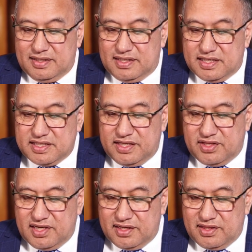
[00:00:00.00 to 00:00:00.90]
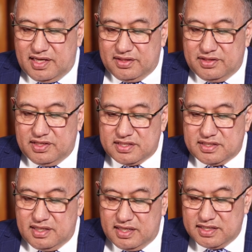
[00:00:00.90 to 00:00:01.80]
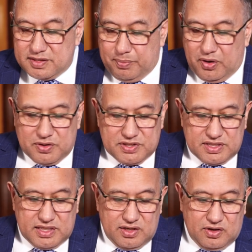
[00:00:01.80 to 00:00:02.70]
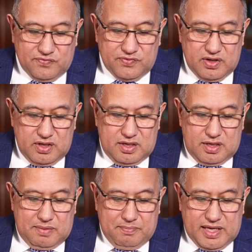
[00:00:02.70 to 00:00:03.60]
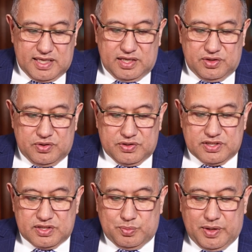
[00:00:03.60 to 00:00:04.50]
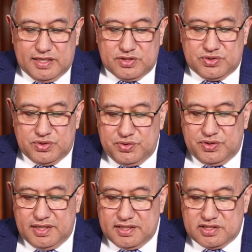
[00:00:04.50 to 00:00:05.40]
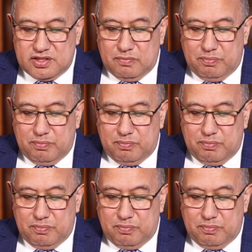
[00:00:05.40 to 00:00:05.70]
does he think that his policy of making nurses wait 2 years to